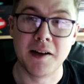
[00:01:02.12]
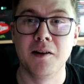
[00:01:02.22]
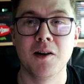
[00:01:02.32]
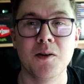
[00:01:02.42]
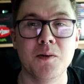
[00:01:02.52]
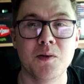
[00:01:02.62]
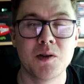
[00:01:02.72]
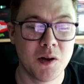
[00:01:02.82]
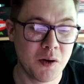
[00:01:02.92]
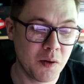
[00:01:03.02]
and
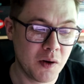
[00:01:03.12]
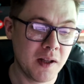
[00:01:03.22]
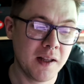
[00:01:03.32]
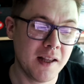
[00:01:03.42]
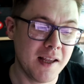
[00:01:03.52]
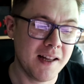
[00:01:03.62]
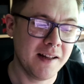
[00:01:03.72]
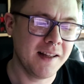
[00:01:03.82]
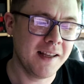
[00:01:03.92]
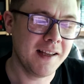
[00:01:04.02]
loads in
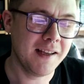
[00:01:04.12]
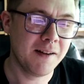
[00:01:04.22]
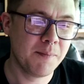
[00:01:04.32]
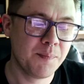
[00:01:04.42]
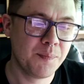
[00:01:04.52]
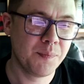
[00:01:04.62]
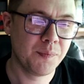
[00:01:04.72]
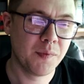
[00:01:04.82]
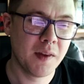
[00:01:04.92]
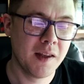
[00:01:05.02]
the
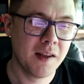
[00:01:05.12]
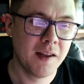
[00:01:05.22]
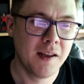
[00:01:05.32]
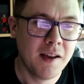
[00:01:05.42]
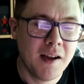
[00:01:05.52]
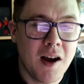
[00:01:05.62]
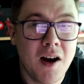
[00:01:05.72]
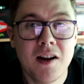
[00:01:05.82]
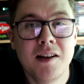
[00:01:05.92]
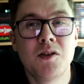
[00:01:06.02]

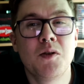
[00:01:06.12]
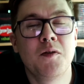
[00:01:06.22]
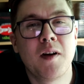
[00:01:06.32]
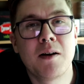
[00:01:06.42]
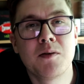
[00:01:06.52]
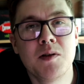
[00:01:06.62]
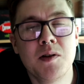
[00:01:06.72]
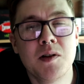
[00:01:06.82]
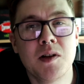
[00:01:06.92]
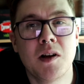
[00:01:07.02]
early
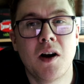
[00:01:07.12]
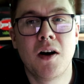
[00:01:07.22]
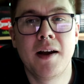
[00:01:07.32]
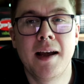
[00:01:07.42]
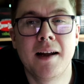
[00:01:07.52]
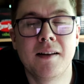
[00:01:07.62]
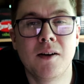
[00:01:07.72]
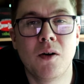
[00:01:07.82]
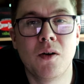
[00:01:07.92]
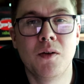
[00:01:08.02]
2000s. I had it
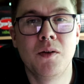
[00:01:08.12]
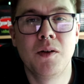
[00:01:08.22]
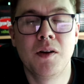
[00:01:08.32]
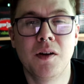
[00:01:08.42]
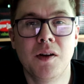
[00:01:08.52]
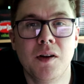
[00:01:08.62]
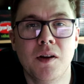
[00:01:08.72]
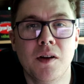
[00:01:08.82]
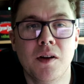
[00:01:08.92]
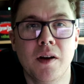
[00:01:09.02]
on
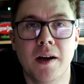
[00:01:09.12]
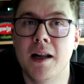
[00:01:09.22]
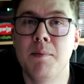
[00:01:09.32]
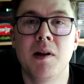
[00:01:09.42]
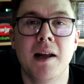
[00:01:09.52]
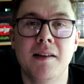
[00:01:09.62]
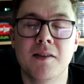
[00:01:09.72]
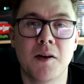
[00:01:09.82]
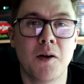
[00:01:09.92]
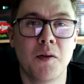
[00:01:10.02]
an
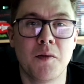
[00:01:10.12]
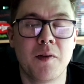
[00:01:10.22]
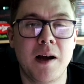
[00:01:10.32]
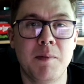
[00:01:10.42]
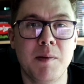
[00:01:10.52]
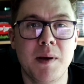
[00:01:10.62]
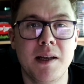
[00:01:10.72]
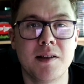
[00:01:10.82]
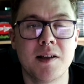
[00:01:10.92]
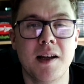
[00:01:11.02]
emulator on the family
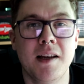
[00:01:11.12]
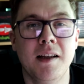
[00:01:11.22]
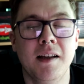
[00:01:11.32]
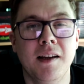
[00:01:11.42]
PC.